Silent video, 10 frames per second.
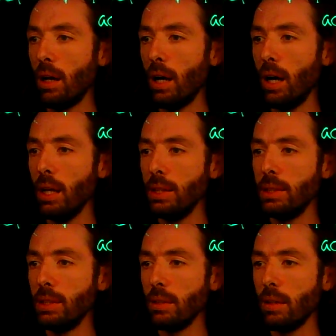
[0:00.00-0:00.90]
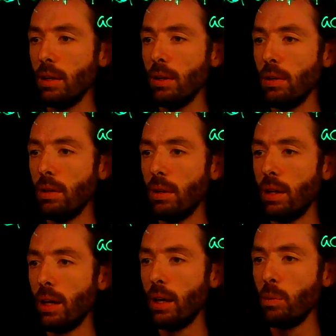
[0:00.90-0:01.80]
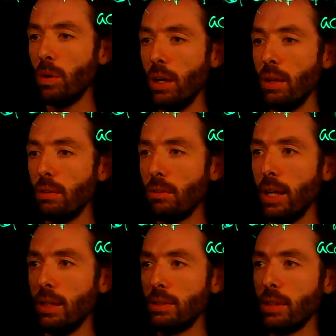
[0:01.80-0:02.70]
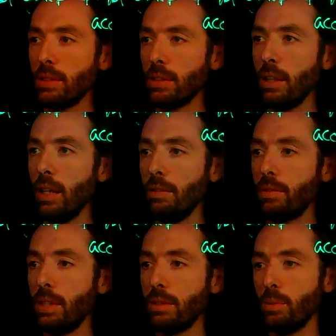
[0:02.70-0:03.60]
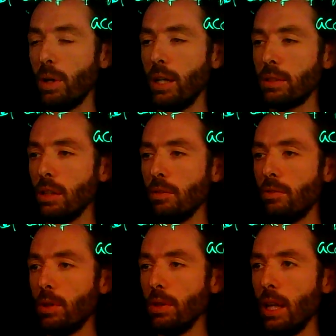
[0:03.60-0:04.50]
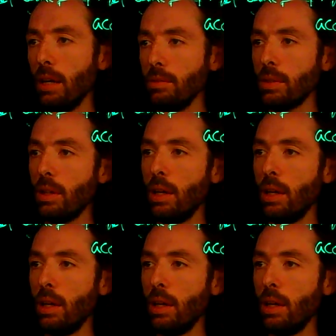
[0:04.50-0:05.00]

on 0 and 1, right? It starts on the left. This is why it's called fold left.